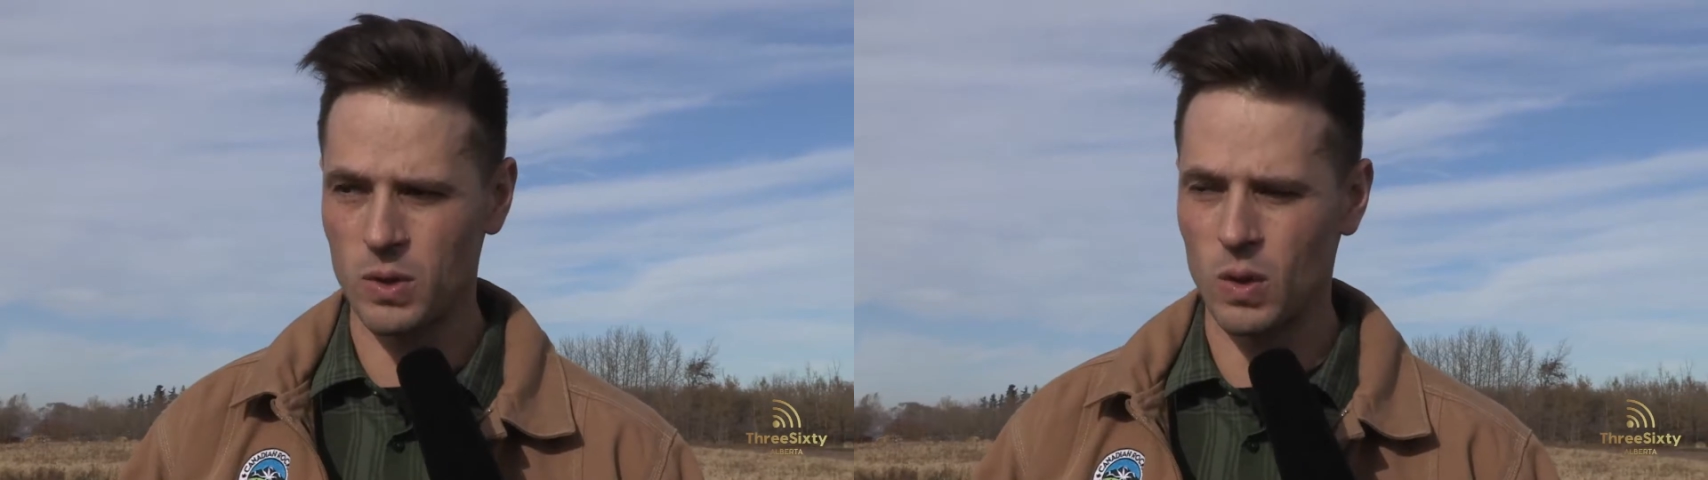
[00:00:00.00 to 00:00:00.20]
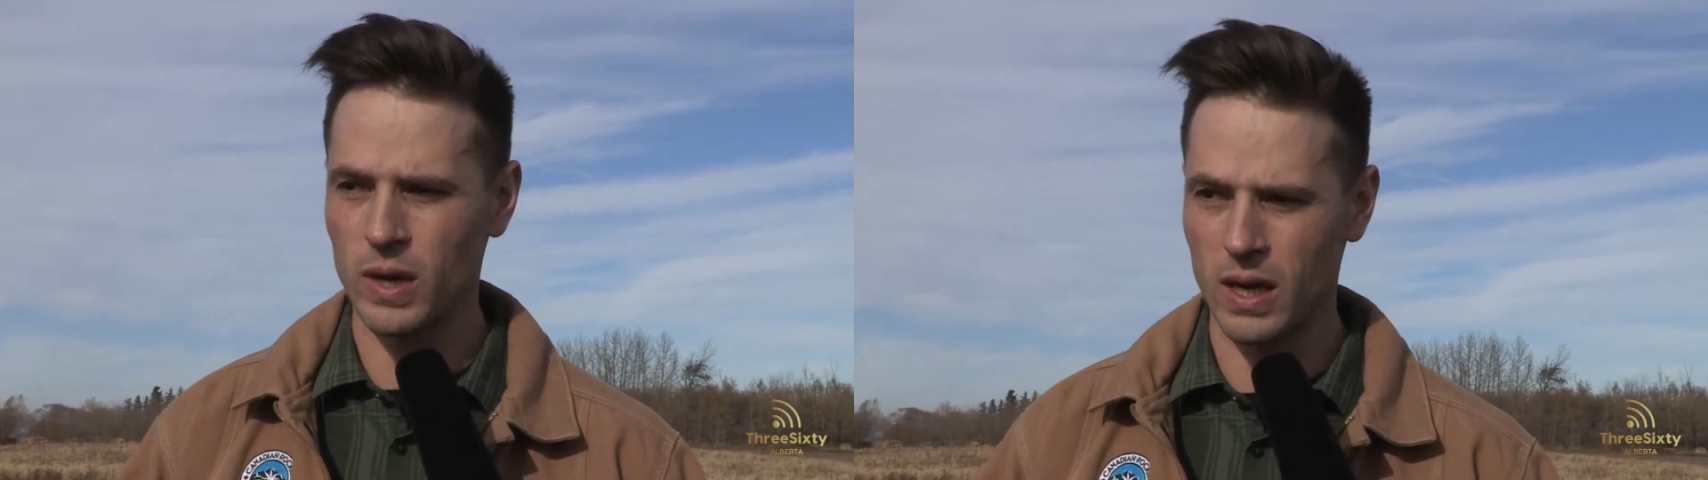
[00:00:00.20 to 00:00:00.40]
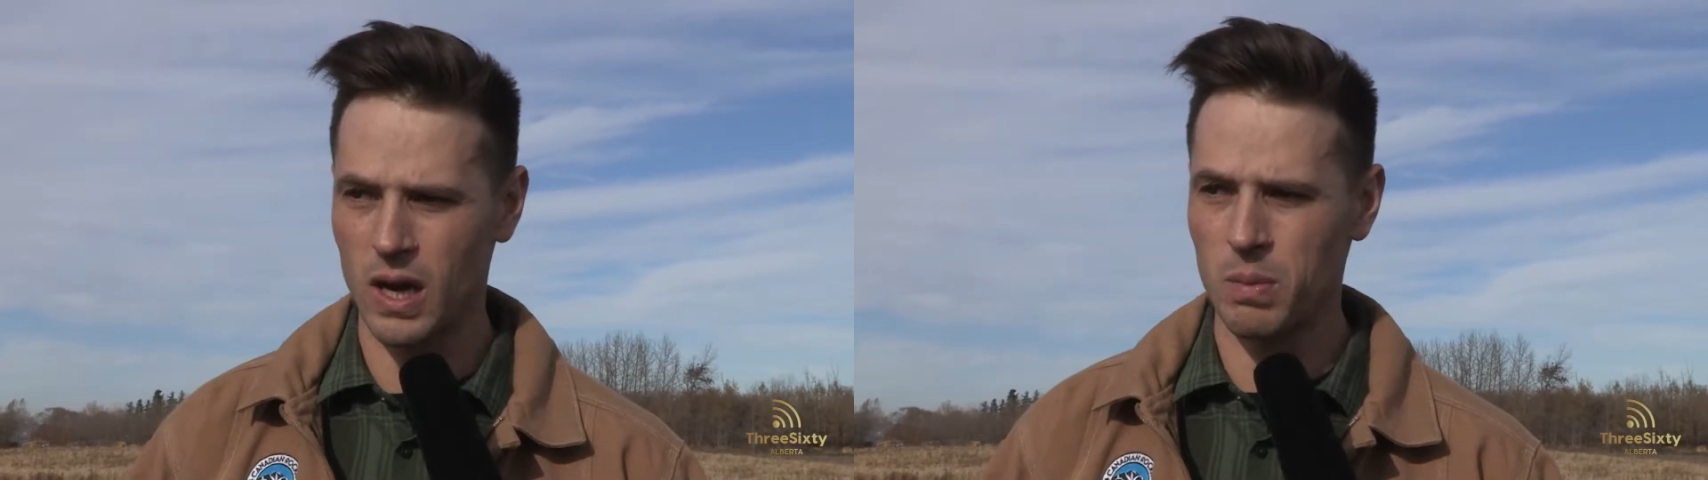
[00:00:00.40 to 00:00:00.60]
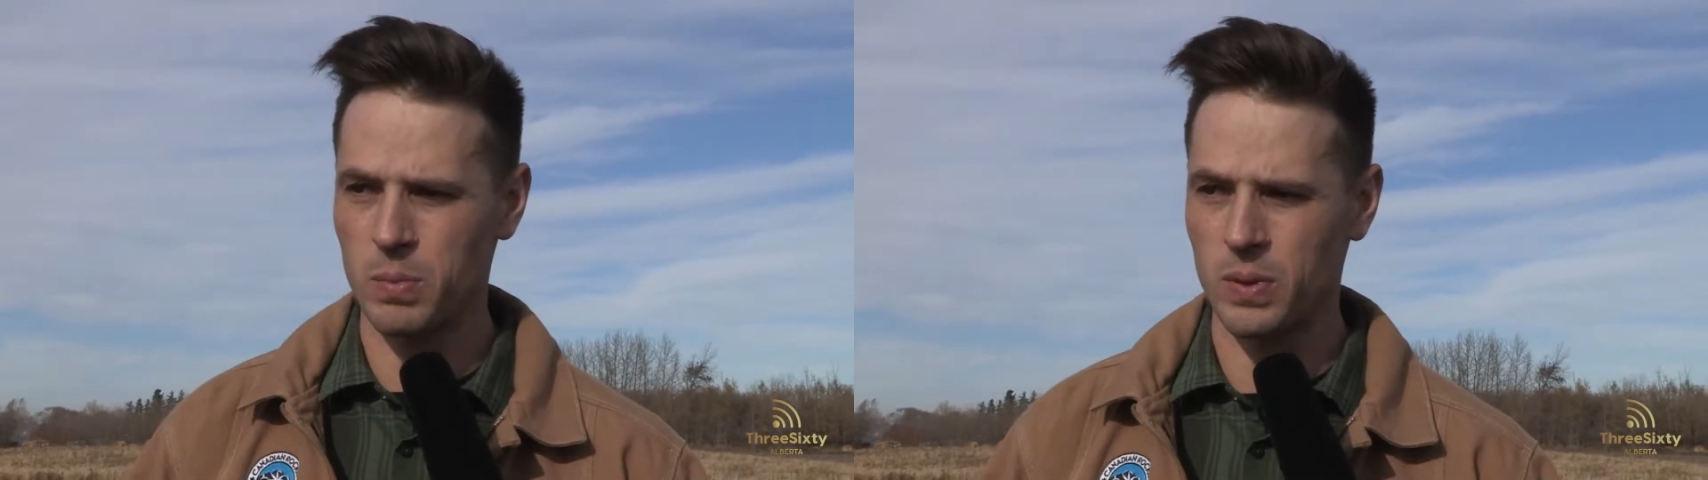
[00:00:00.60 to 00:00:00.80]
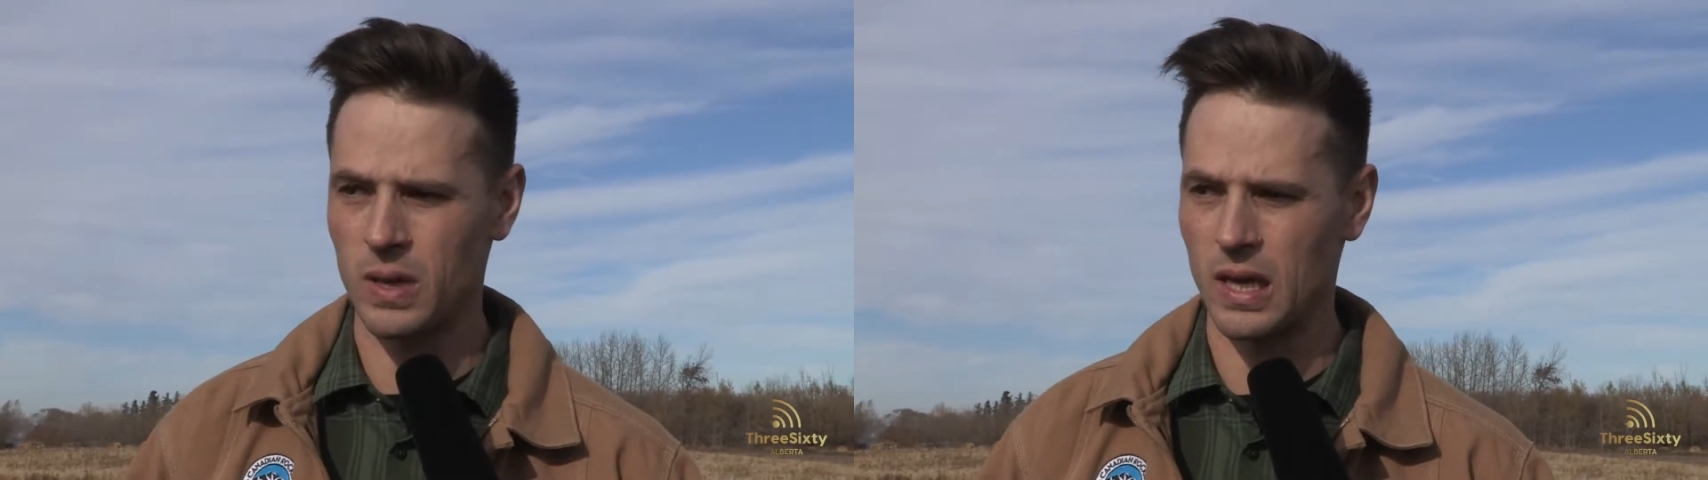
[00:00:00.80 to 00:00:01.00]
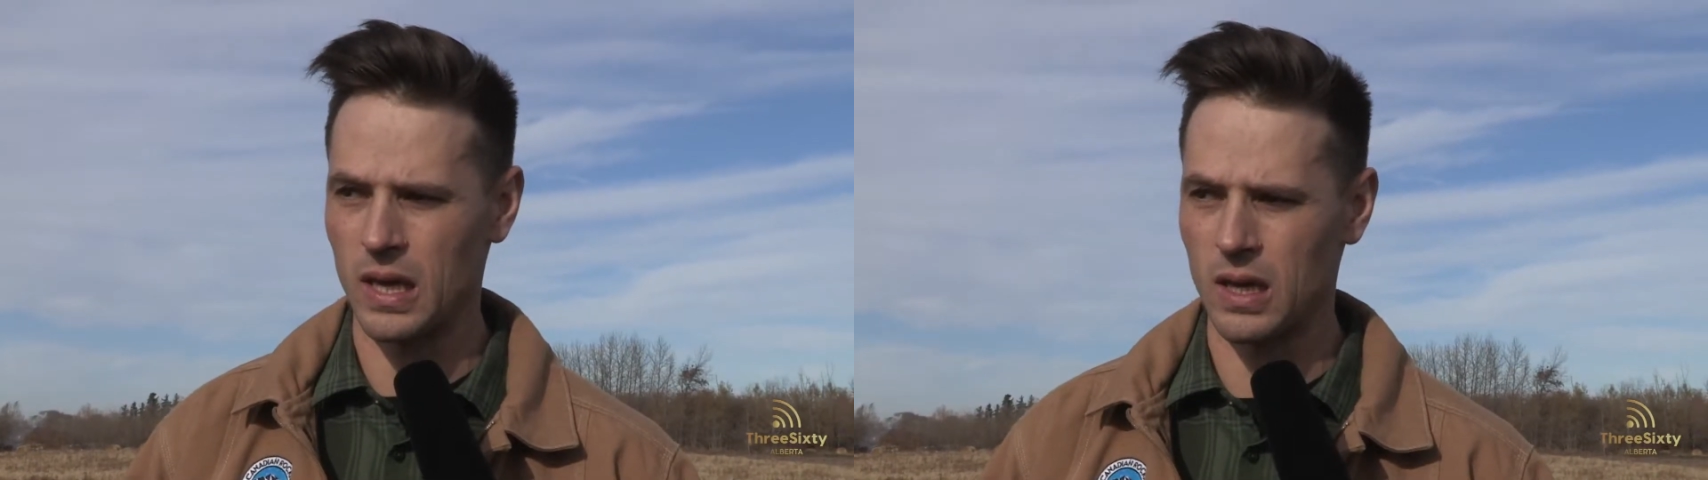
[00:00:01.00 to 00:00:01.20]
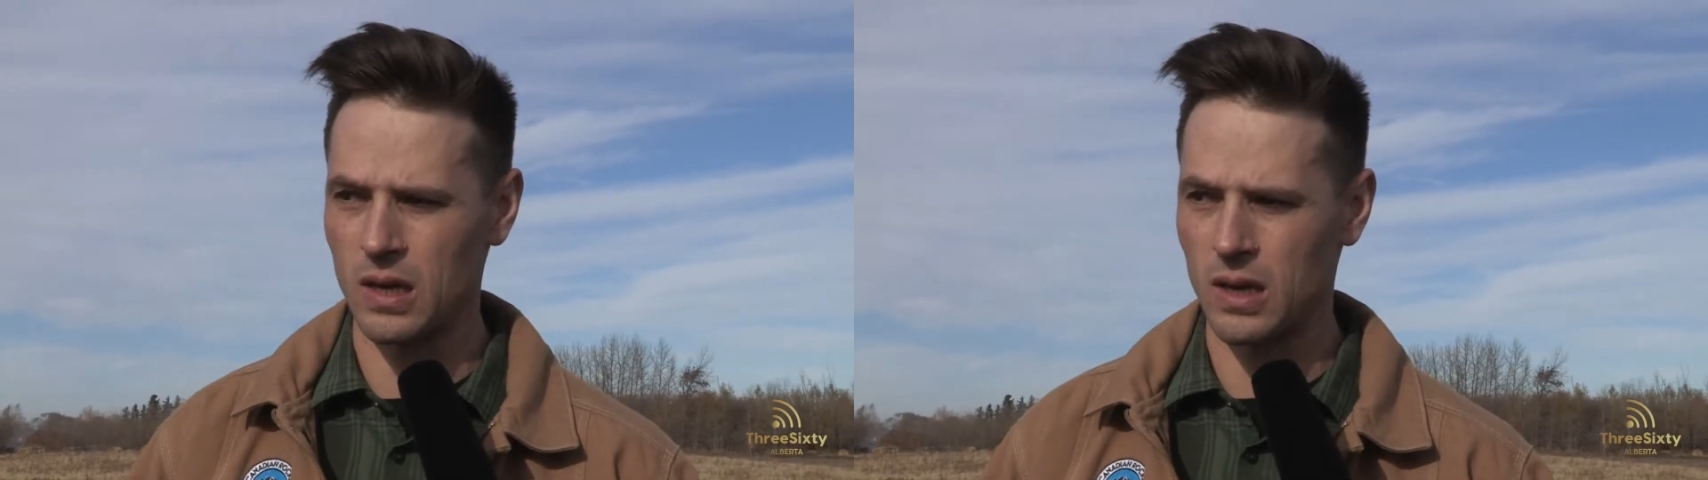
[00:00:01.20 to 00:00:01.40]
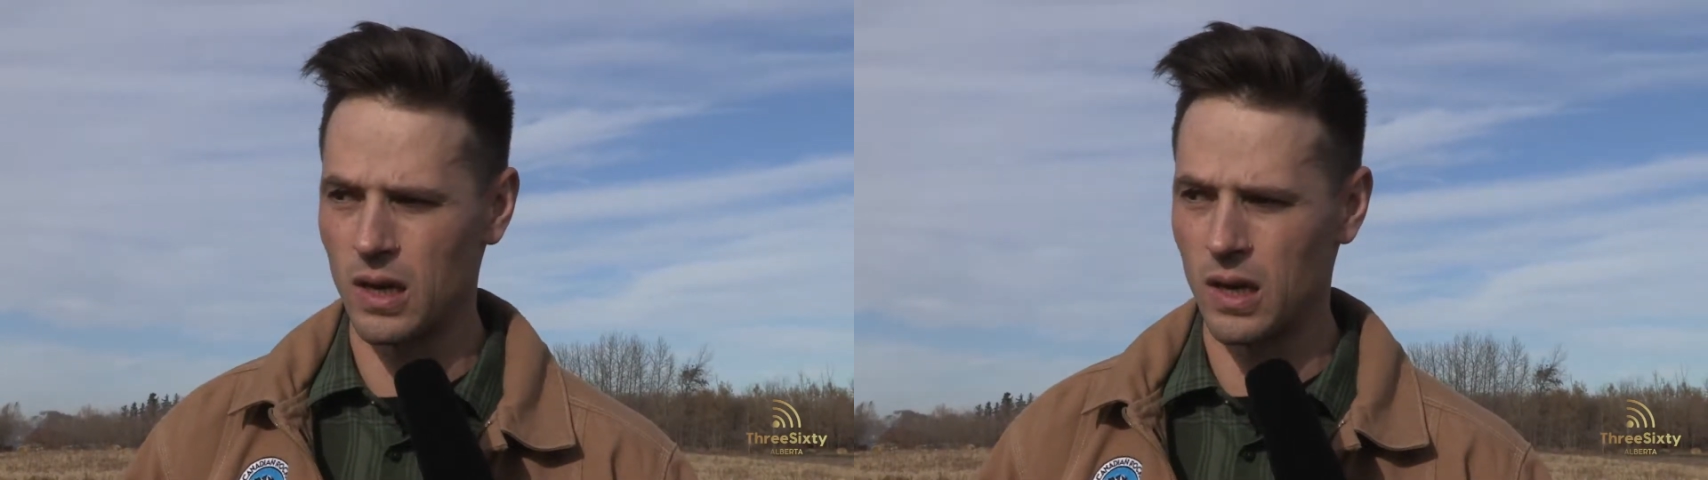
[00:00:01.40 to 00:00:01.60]
going up
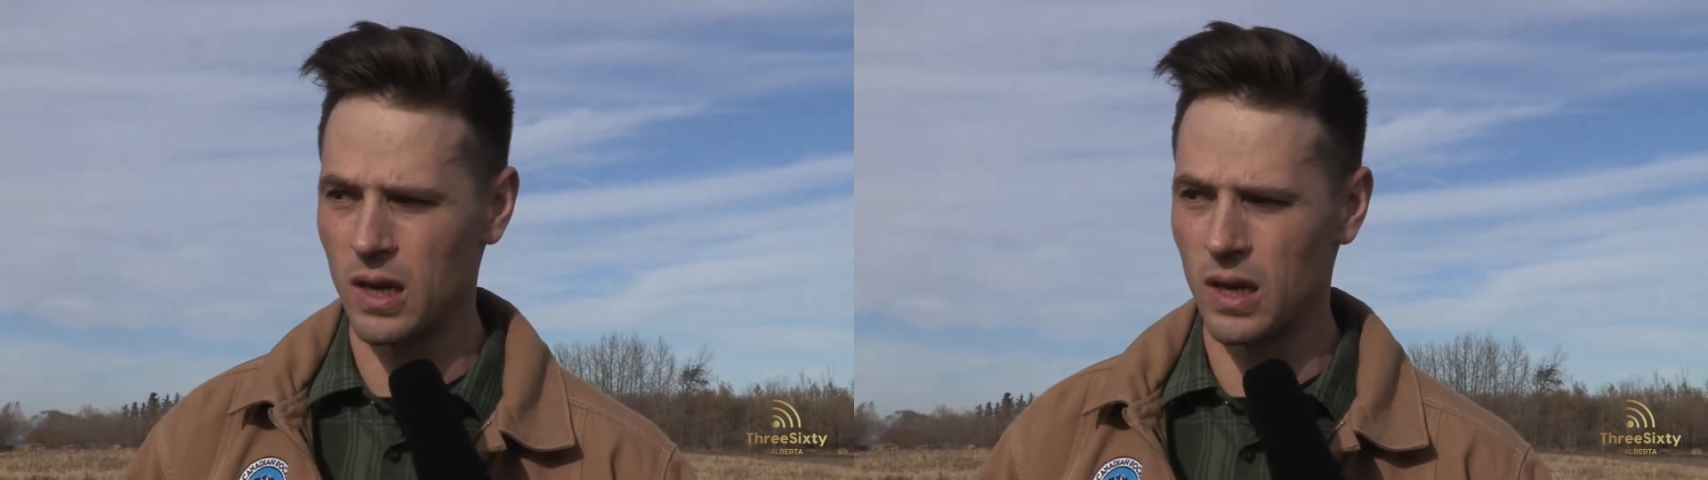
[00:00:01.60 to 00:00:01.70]
in